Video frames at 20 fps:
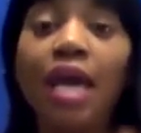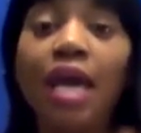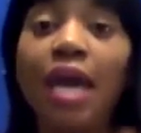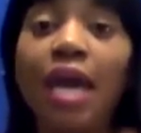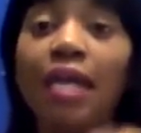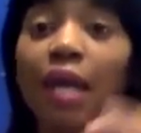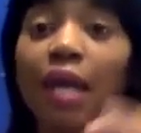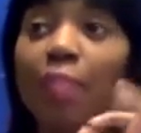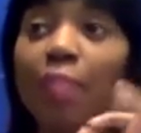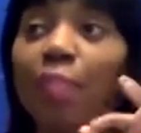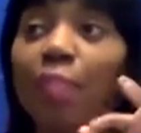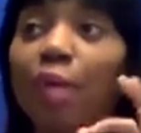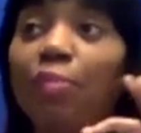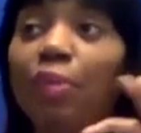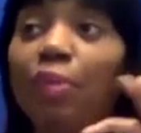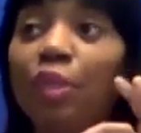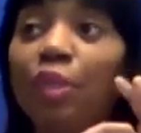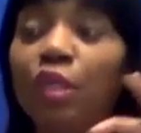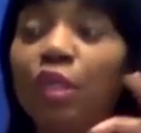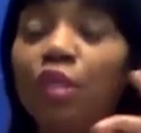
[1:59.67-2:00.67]
And I may
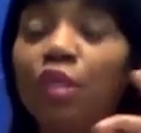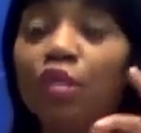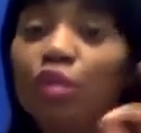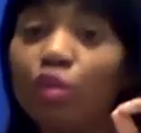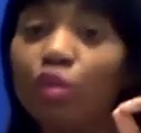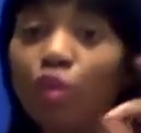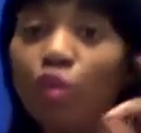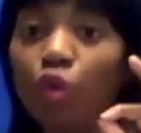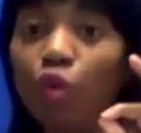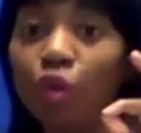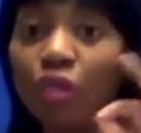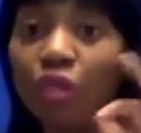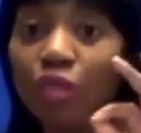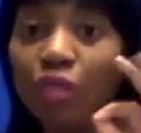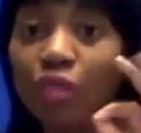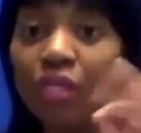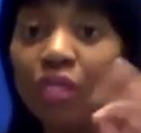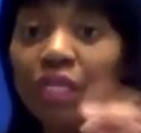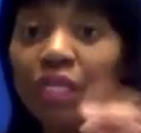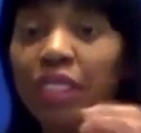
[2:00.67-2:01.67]
put a little
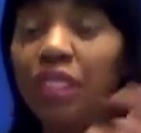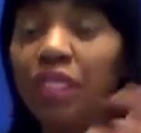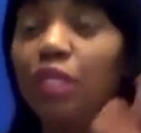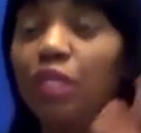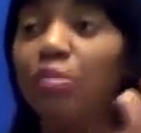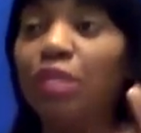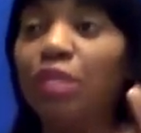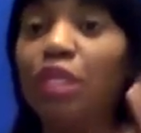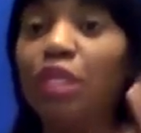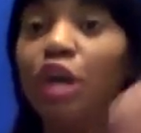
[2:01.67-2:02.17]
oil in. It could be